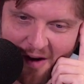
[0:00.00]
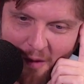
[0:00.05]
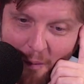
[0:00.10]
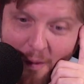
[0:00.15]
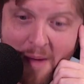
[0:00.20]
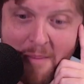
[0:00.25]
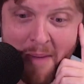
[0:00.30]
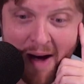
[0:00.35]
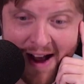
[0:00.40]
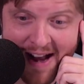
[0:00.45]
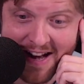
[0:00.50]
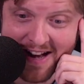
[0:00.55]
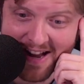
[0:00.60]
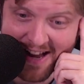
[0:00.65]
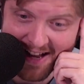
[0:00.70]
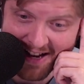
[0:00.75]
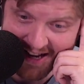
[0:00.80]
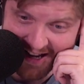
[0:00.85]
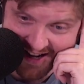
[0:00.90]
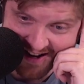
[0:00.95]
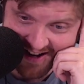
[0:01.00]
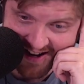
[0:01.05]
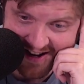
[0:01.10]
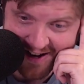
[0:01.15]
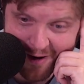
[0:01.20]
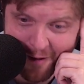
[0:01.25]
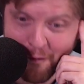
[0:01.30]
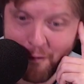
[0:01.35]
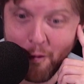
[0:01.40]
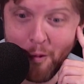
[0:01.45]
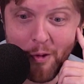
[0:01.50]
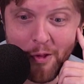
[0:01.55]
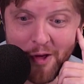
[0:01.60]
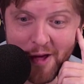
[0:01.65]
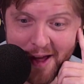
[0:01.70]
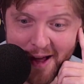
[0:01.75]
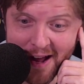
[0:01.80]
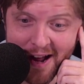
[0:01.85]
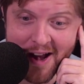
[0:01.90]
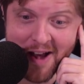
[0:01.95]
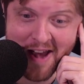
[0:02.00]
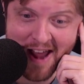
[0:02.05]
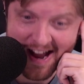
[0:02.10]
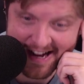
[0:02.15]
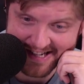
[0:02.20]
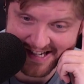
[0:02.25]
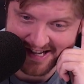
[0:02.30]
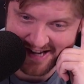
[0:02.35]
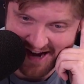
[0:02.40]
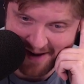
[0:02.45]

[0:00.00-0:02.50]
We might need it for the next